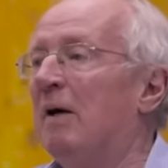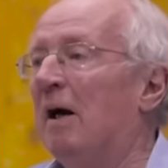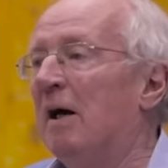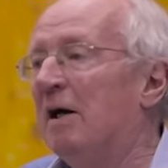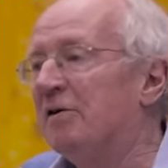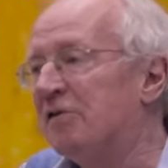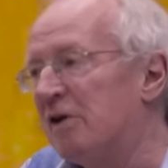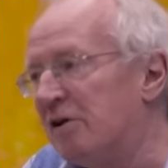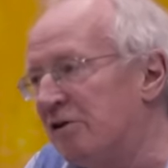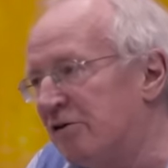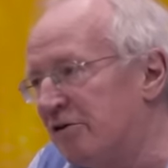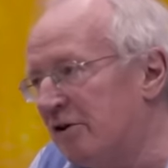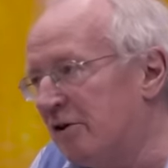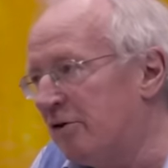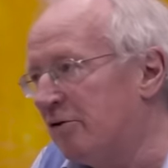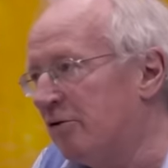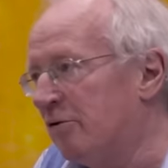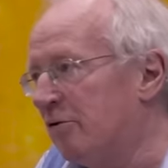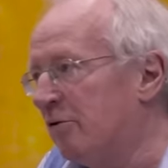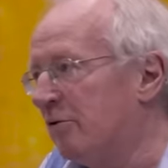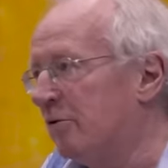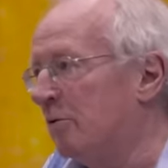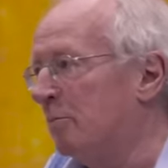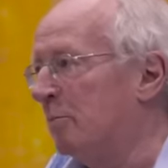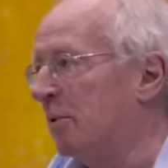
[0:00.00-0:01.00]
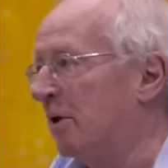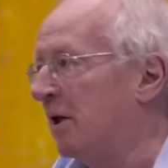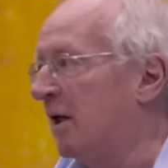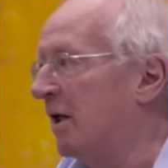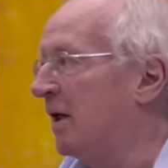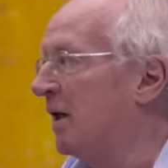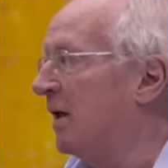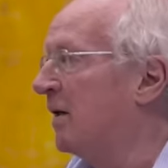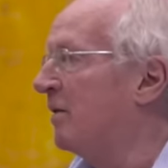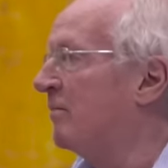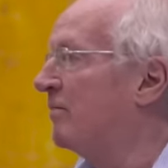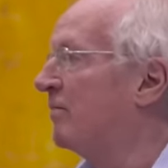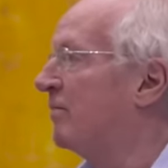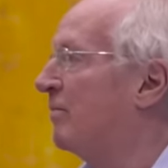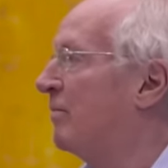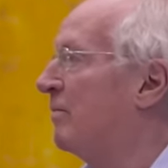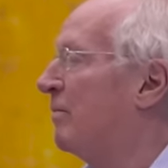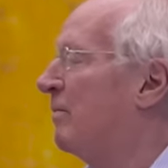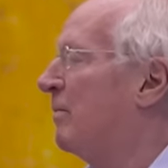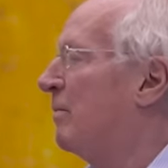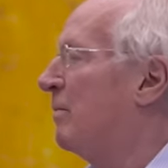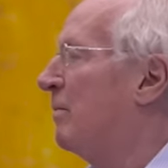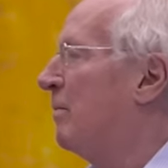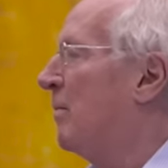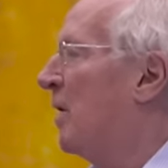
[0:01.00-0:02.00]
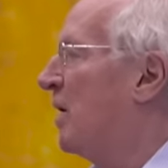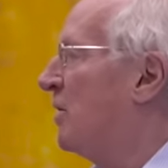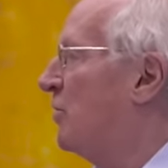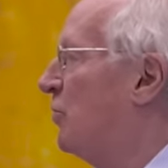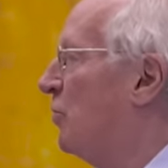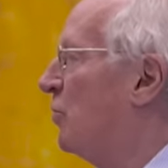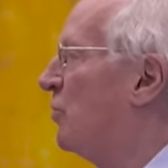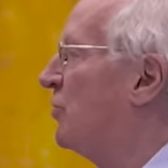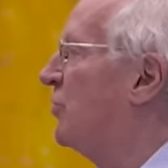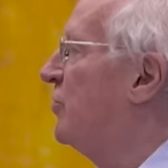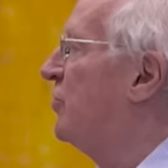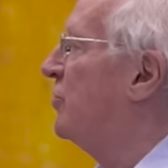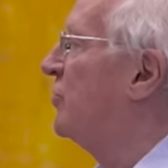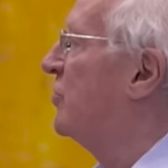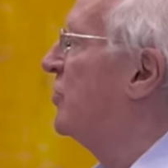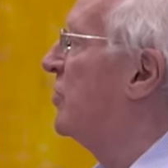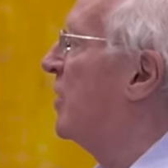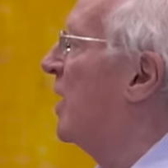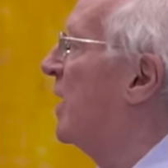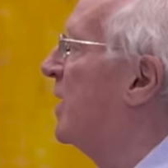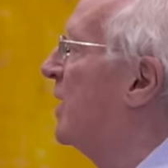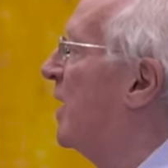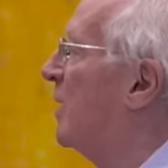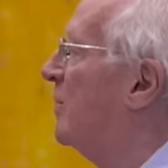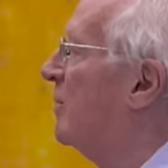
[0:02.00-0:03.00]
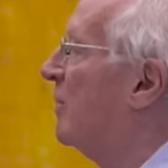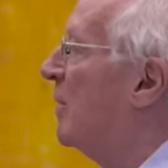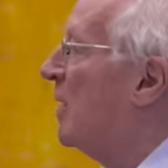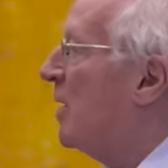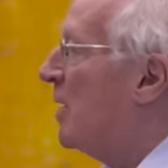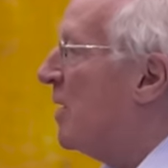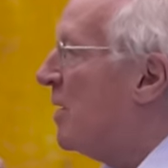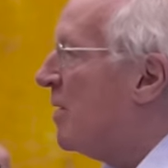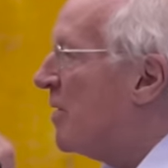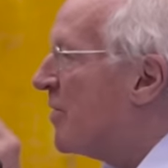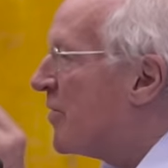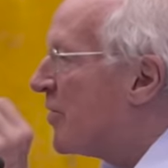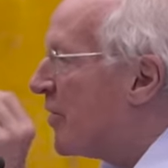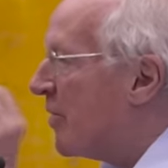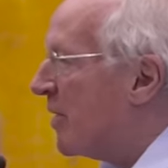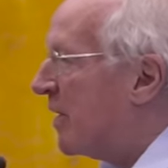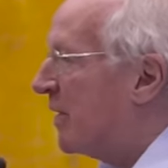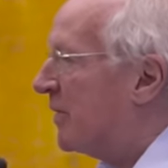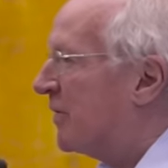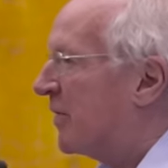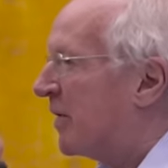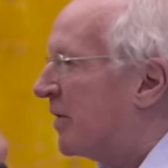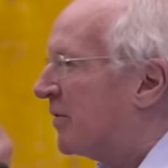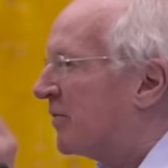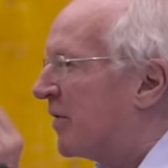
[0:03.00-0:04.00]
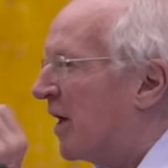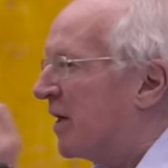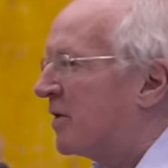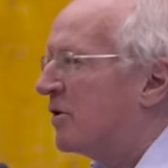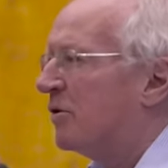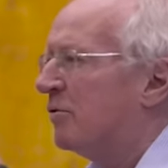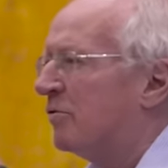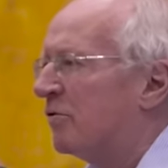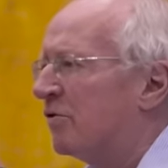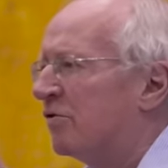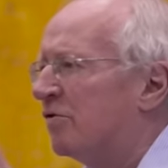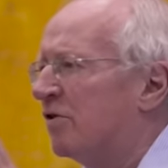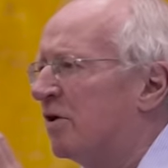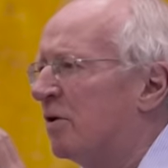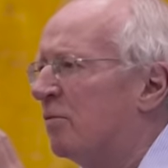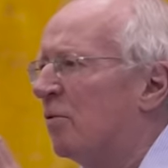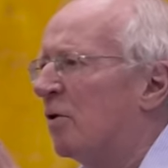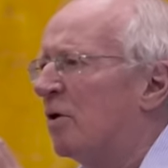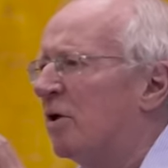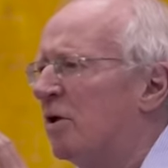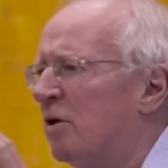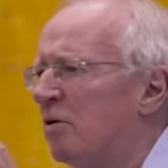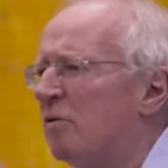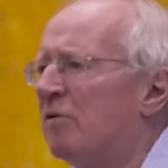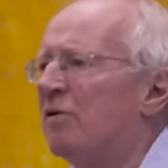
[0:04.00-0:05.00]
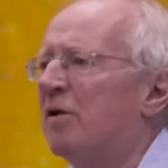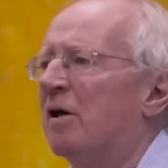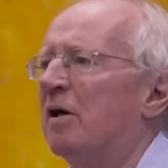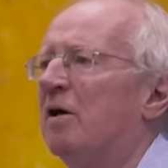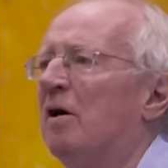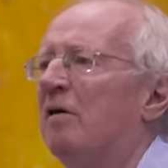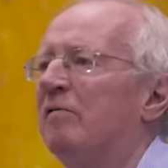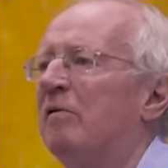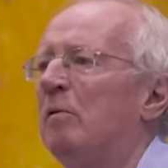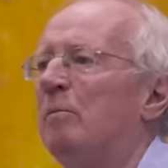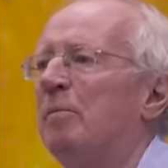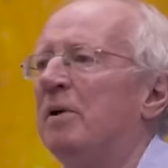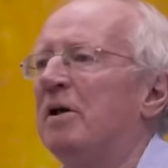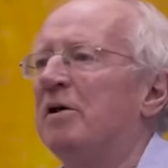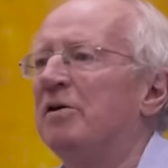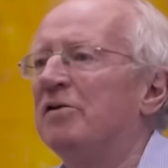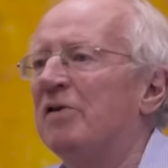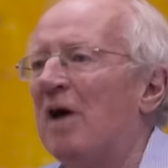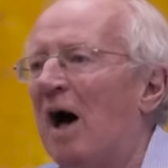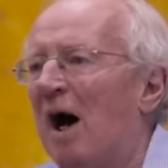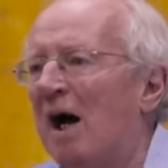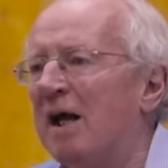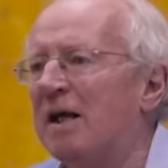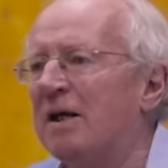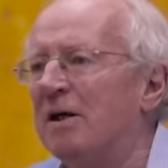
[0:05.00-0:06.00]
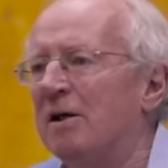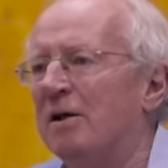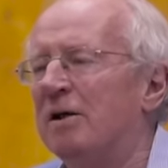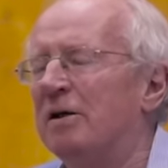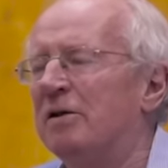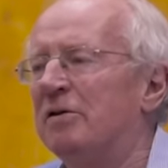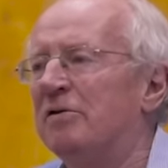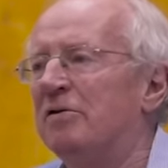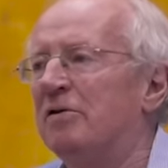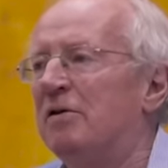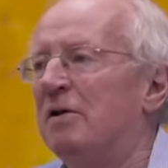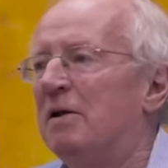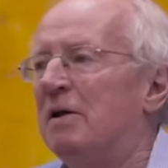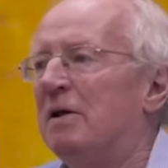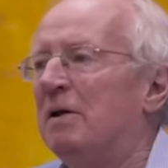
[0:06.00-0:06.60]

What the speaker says: As I said to you at the beginning of my talk to you tonight, I'm throwing things at you to see what you think of it, because I can't,